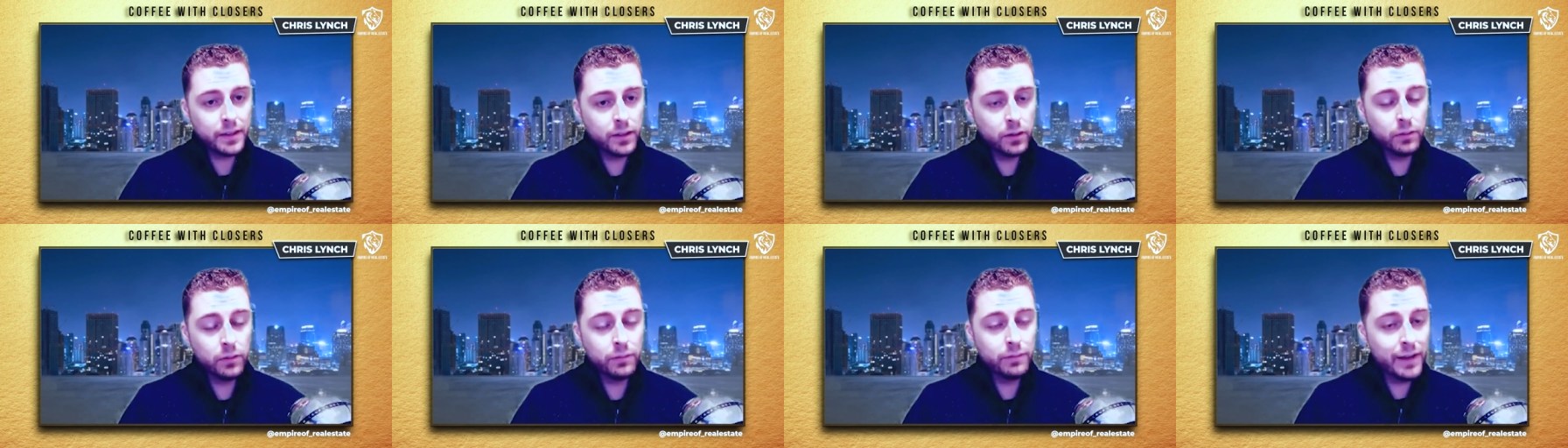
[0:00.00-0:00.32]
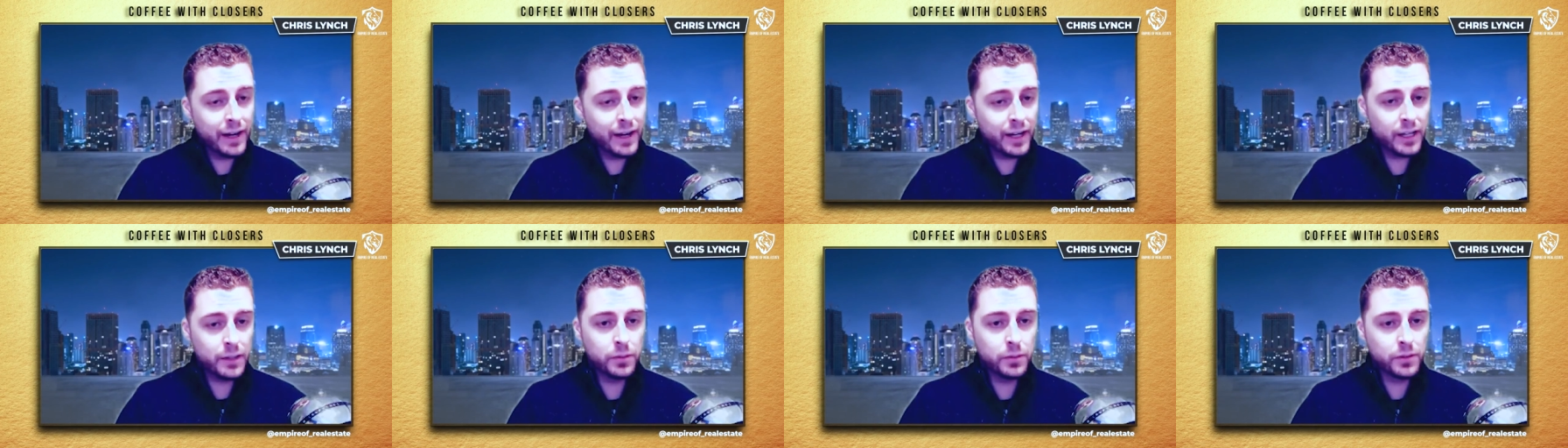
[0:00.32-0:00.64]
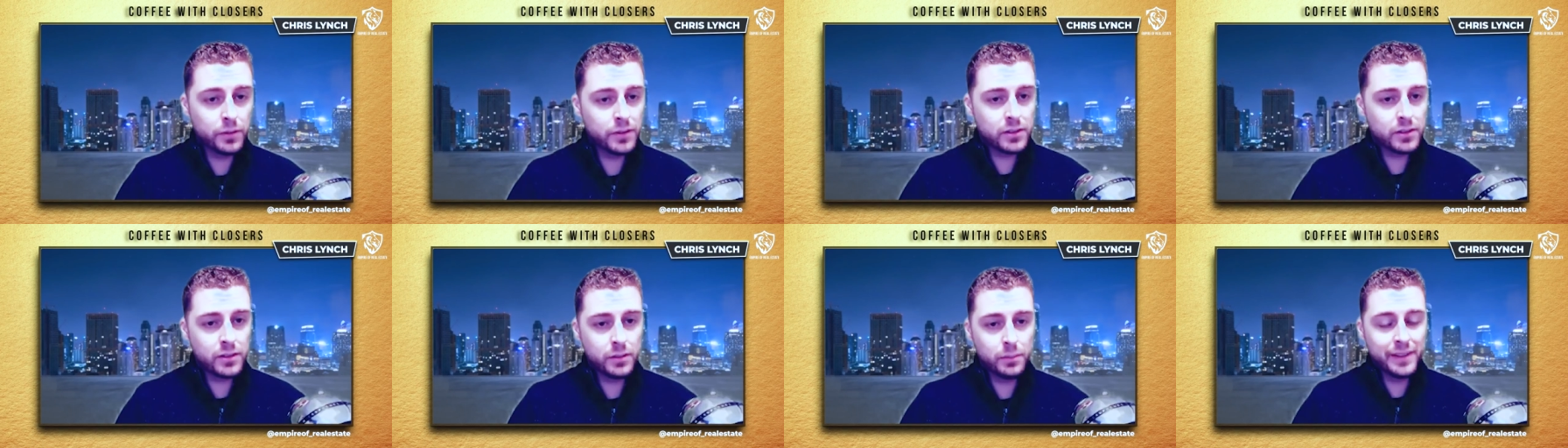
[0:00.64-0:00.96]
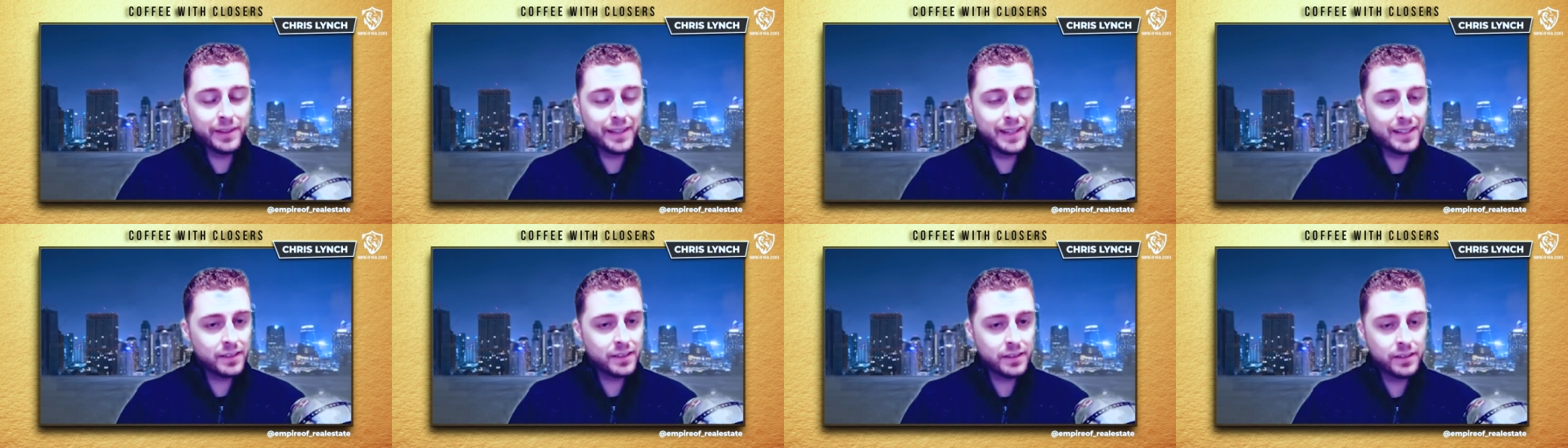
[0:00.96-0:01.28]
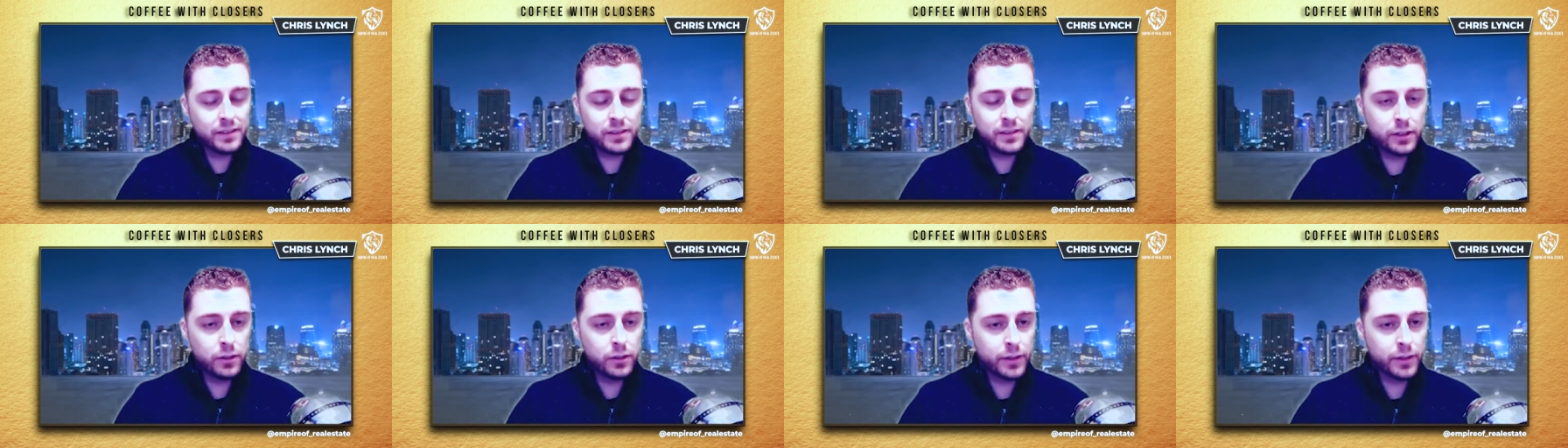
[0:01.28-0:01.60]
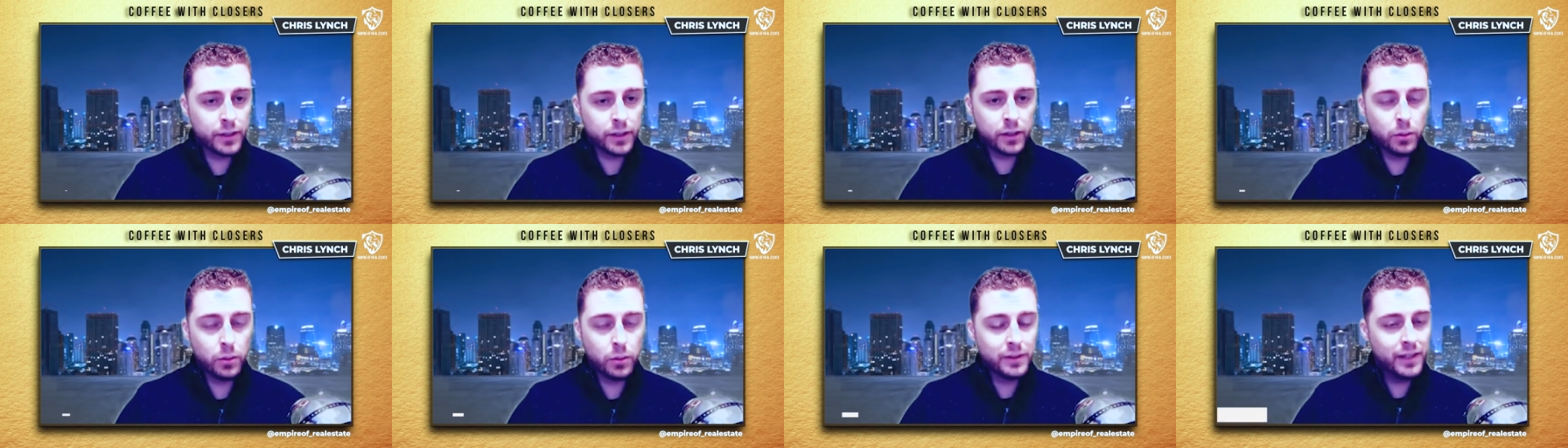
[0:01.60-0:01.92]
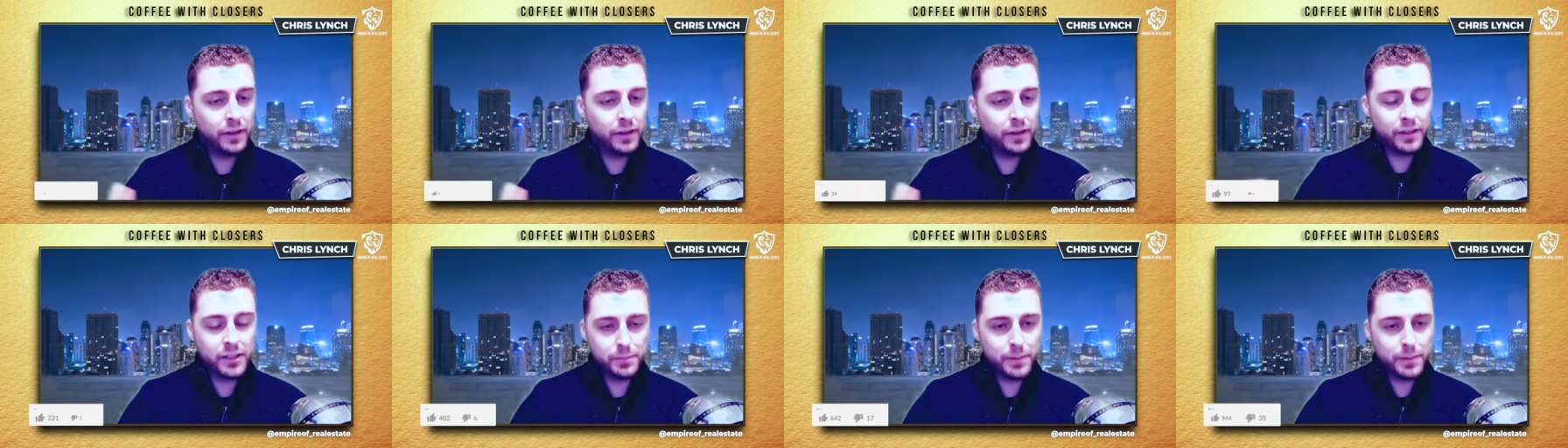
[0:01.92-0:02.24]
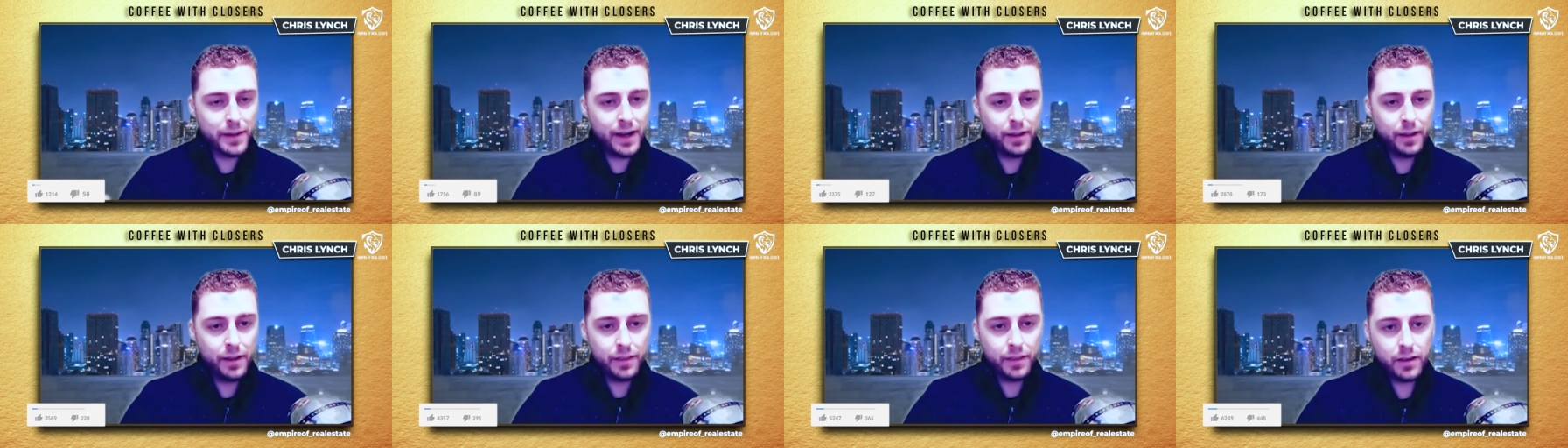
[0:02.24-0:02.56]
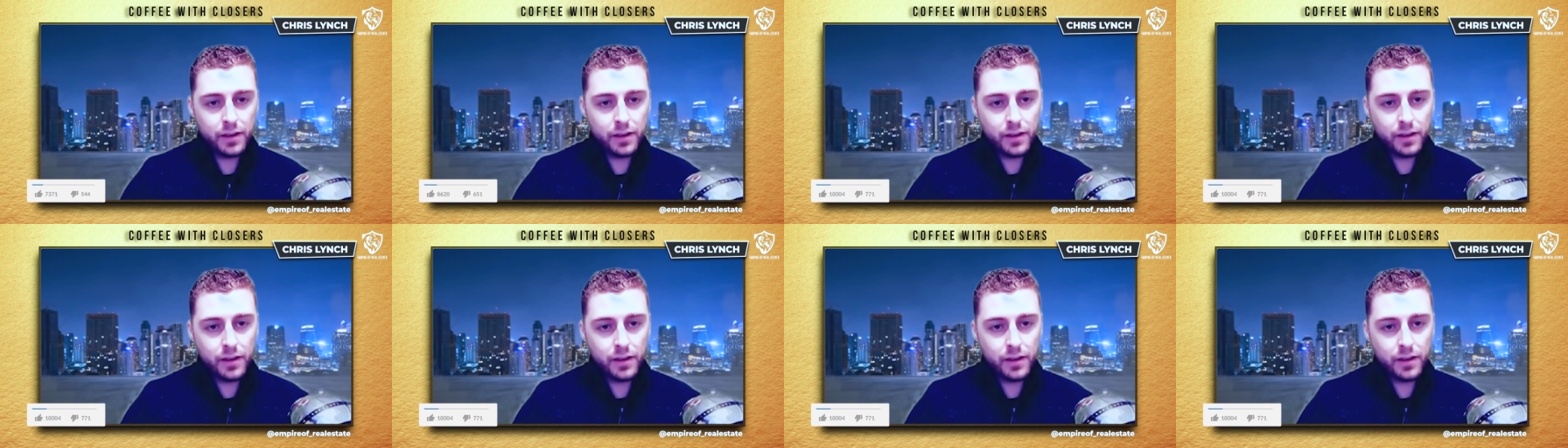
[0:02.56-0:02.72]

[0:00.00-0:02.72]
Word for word: valuable to someone that's considering going down this path?